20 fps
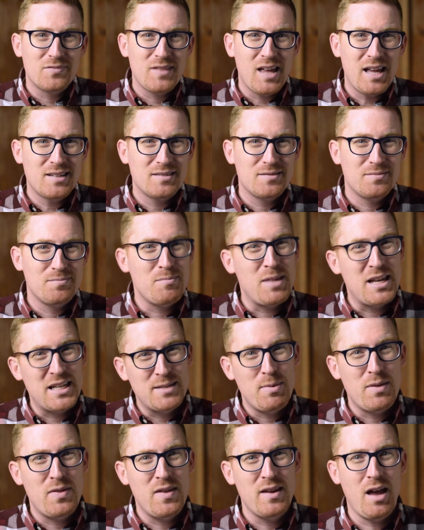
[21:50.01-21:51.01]
that
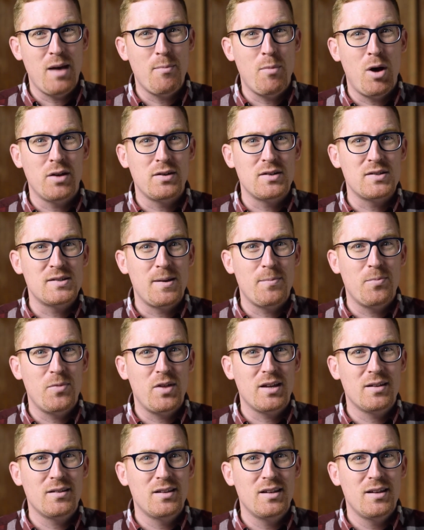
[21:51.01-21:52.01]
makes me think I'm onto
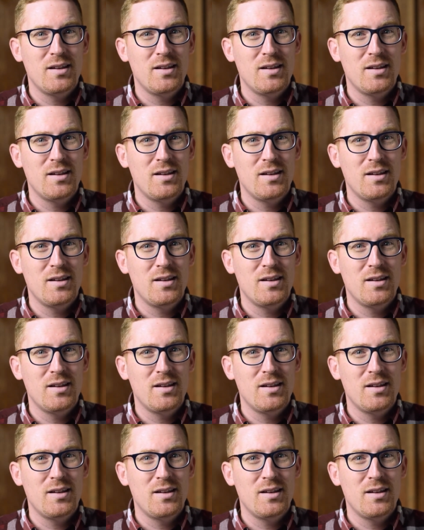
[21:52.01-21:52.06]
something.